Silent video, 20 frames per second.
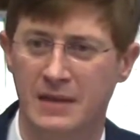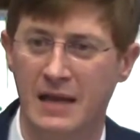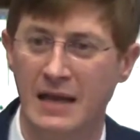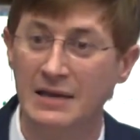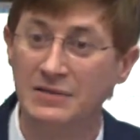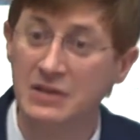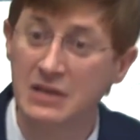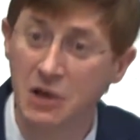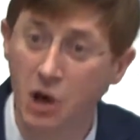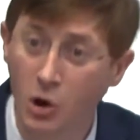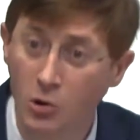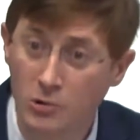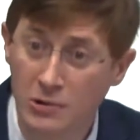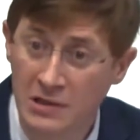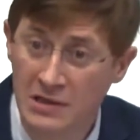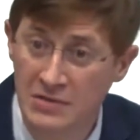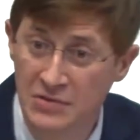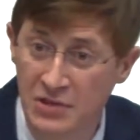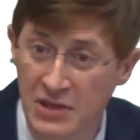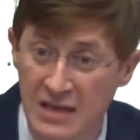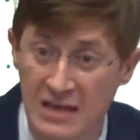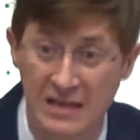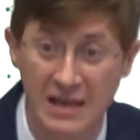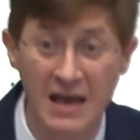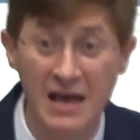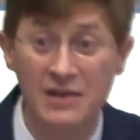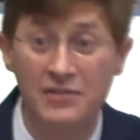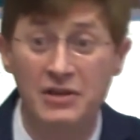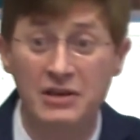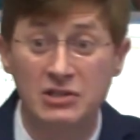And the only
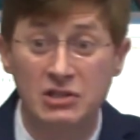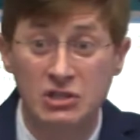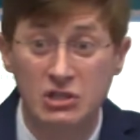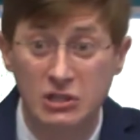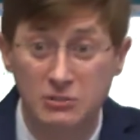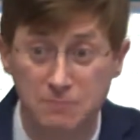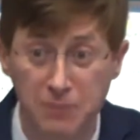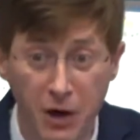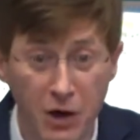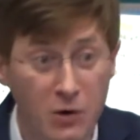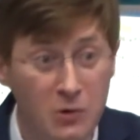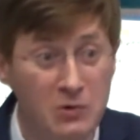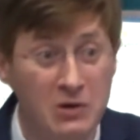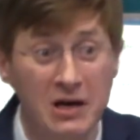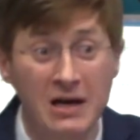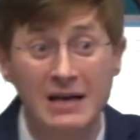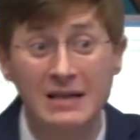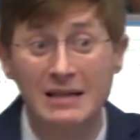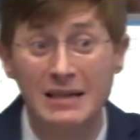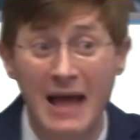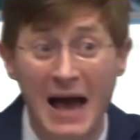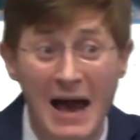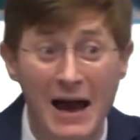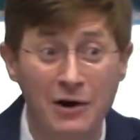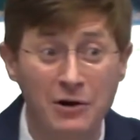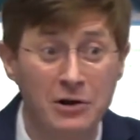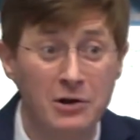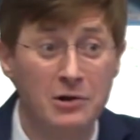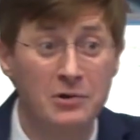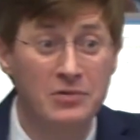thing that spoke
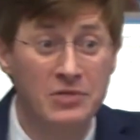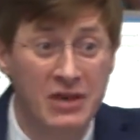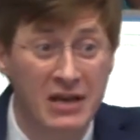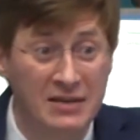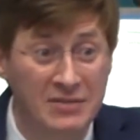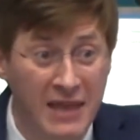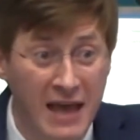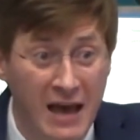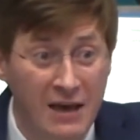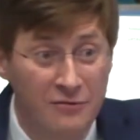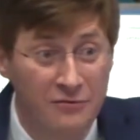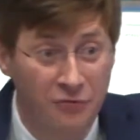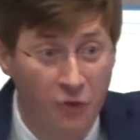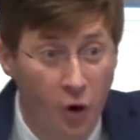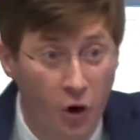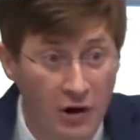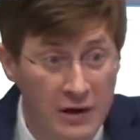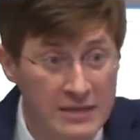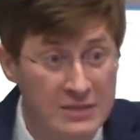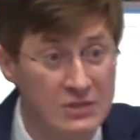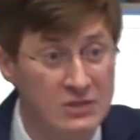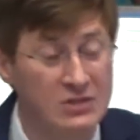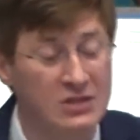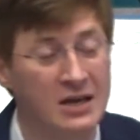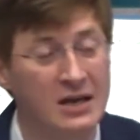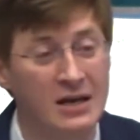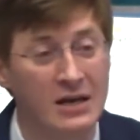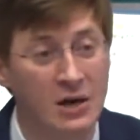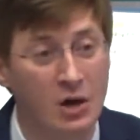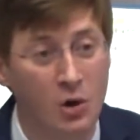louder than that voice
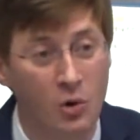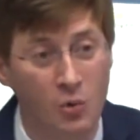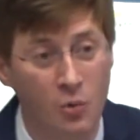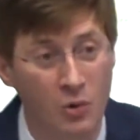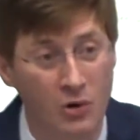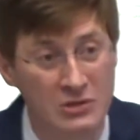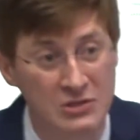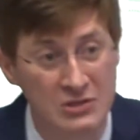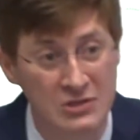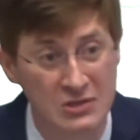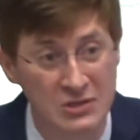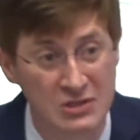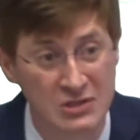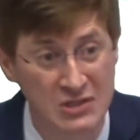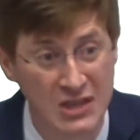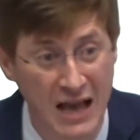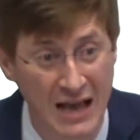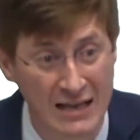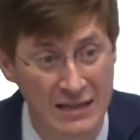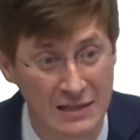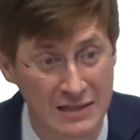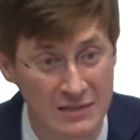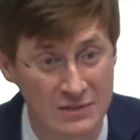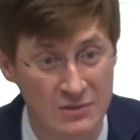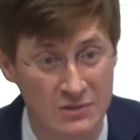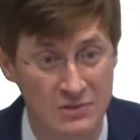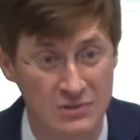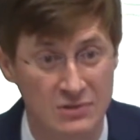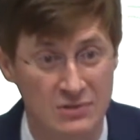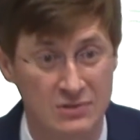was the
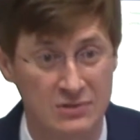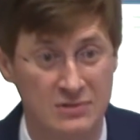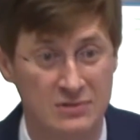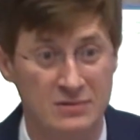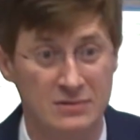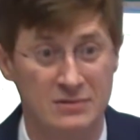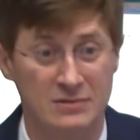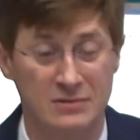silence.